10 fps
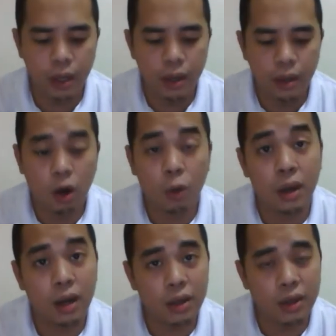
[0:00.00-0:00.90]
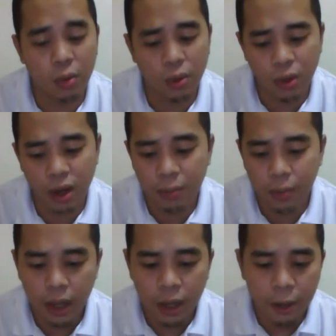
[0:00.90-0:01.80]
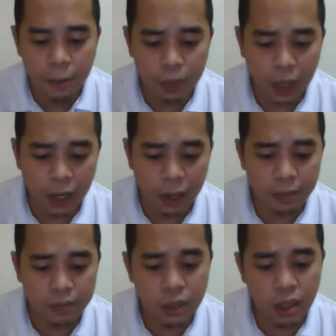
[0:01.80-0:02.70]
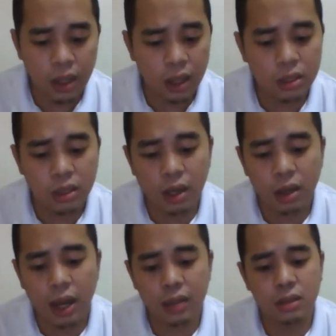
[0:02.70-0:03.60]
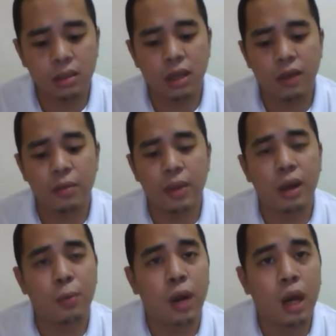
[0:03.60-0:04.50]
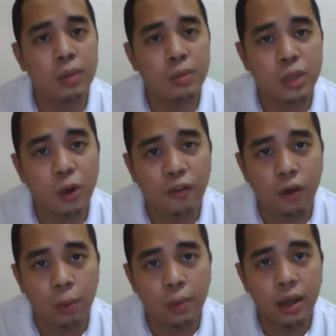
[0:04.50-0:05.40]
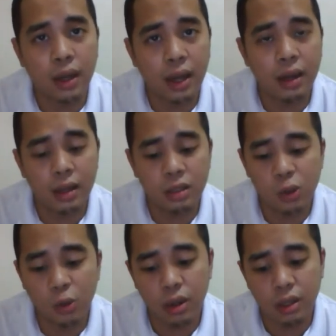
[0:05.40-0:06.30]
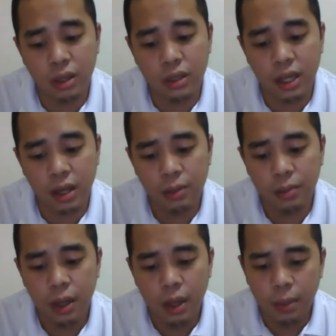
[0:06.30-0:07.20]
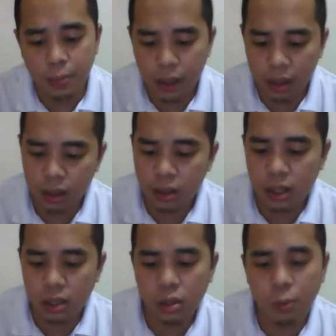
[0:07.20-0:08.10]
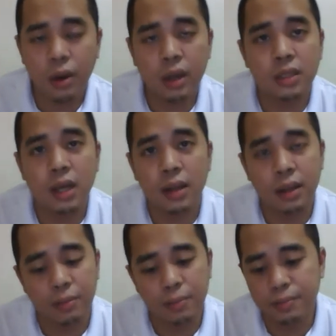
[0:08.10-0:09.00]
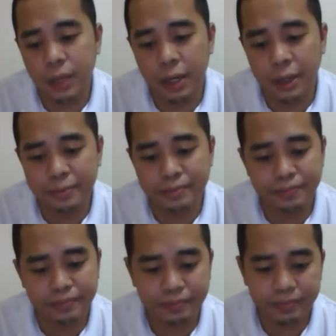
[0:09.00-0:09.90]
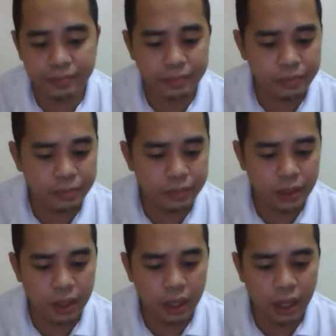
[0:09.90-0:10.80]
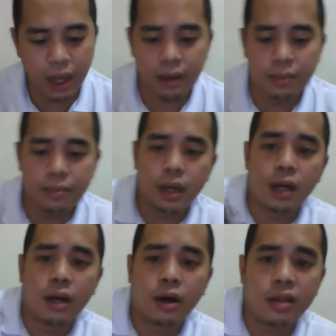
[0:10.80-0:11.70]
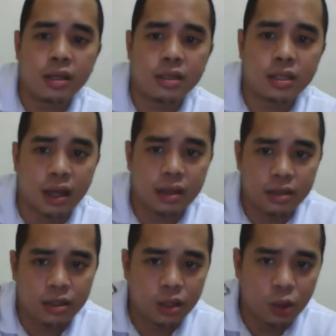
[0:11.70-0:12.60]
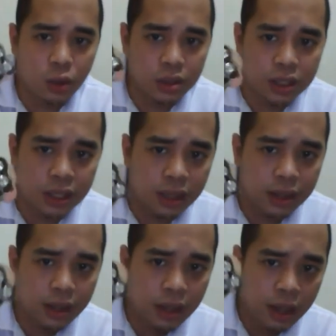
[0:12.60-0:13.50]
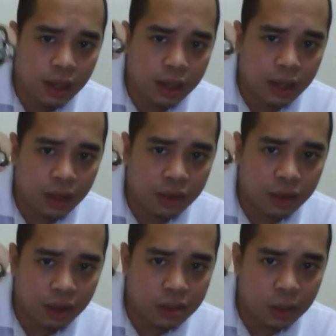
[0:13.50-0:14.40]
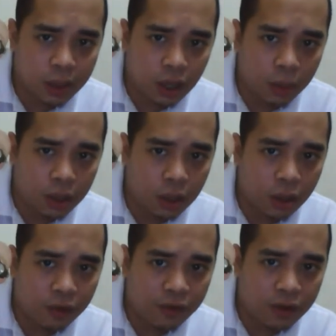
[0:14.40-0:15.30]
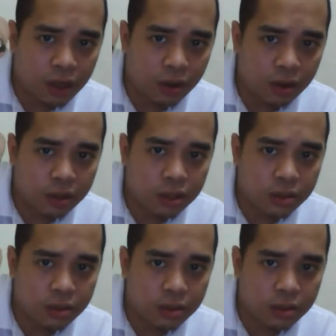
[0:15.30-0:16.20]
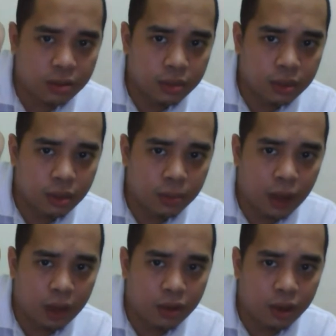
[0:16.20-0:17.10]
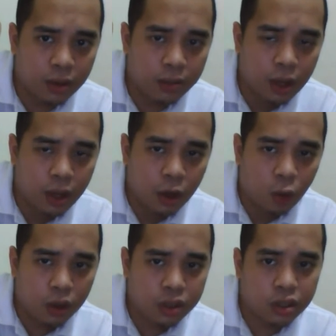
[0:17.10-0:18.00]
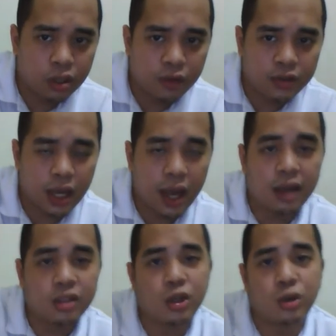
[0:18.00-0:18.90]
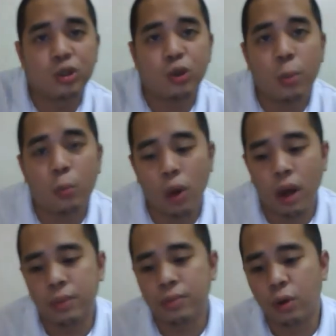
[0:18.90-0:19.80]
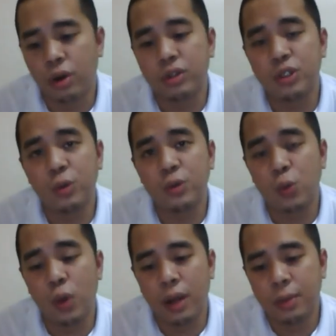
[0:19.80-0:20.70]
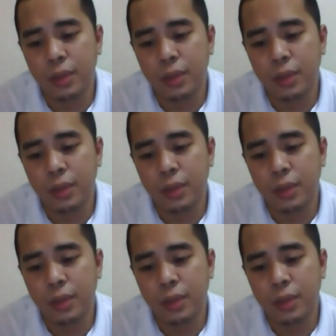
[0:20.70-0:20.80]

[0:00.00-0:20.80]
Hope I got that one right. The insulator hasn't given me any problems so far, but again, it is too early to tell. But it does look pretty solid. Again, on the insides, you will see that there is about a millimeter of clearance back there, which serves as your drip well or your juice well.